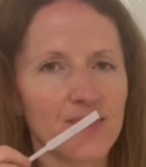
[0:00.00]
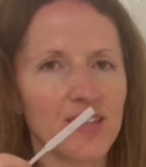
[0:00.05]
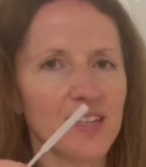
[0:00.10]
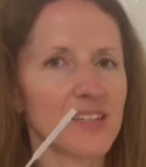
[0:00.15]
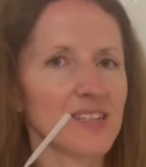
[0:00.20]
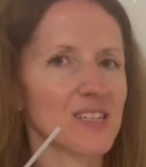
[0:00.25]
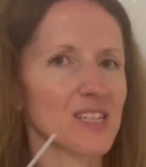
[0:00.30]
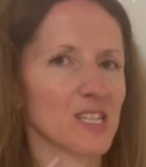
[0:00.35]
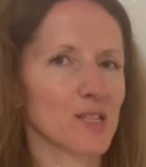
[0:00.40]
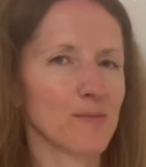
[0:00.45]

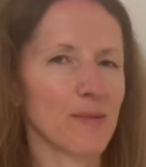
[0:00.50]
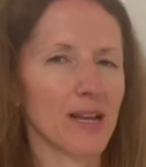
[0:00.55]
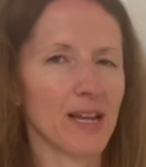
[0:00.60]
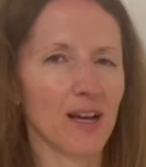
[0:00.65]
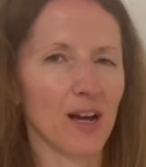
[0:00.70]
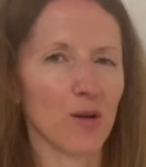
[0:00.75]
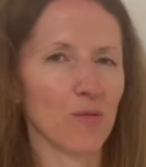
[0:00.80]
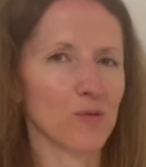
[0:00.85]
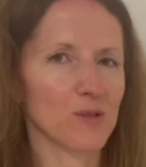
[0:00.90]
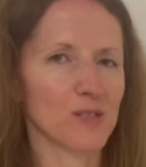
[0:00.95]
to smell it
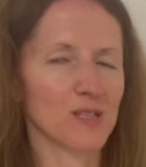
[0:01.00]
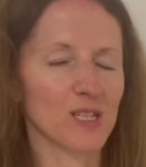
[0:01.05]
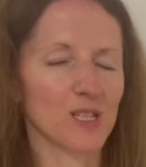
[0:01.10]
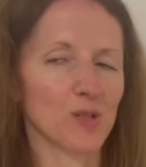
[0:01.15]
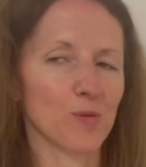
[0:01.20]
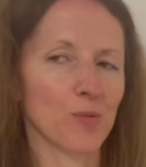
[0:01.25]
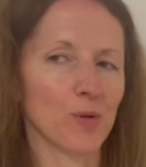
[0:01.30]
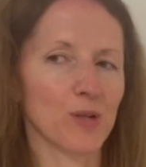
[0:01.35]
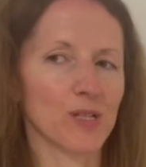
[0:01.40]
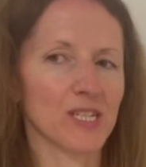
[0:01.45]
I wasn't
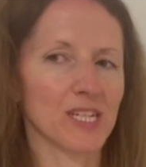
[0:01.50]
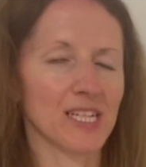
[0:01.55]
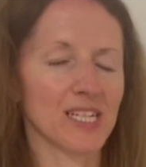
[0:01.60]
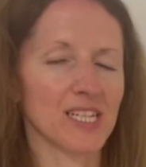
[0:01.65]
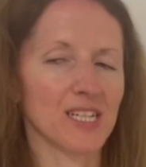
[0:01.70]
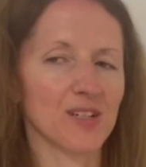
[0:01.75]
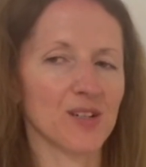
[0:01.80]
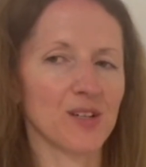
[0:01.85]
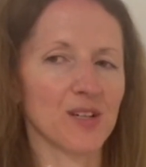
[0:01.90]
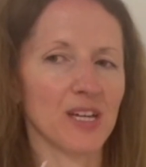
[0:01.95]
disappointed.
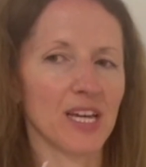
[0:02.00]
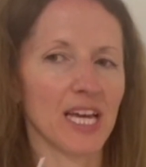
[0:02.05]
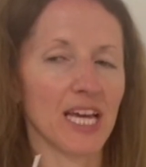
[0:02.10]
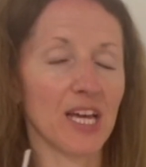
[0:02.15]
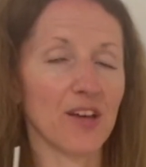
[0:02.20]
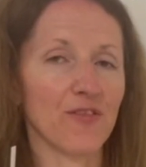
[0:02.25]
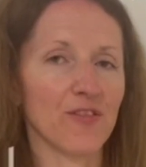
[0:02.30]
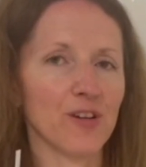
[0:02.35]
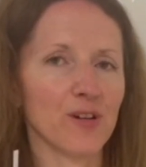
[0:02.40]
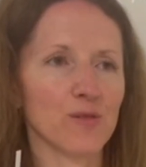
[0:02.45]

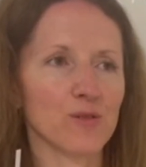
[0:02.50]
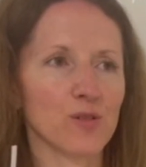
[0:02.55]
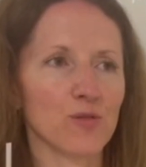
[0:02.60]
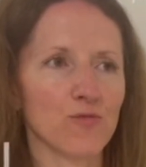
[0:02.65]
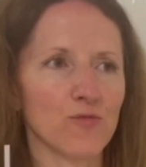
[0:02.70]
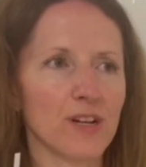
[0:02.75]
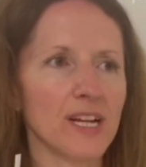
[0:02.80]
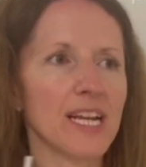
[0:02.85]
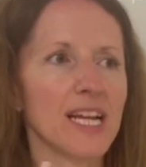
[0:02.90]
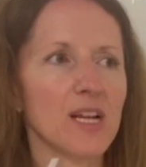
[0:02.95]
It feels
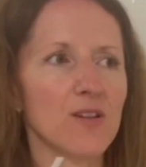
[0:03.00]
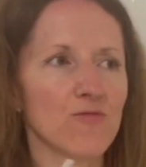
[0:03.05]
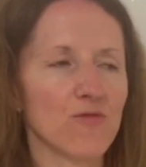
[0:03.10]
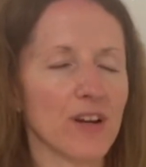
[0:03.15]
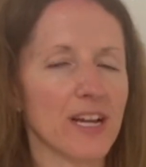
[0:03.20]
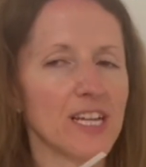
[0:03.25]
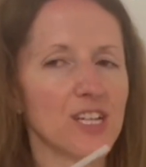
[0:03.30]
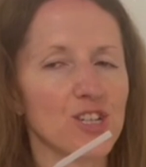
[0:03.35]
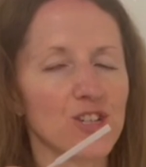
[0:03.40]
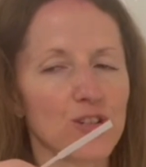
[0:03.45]
really
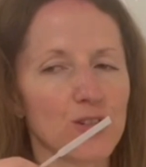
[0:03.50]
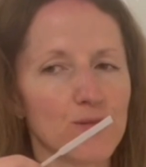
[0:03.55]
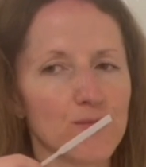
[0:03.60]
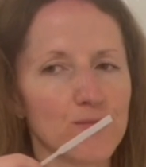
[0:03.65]
rich,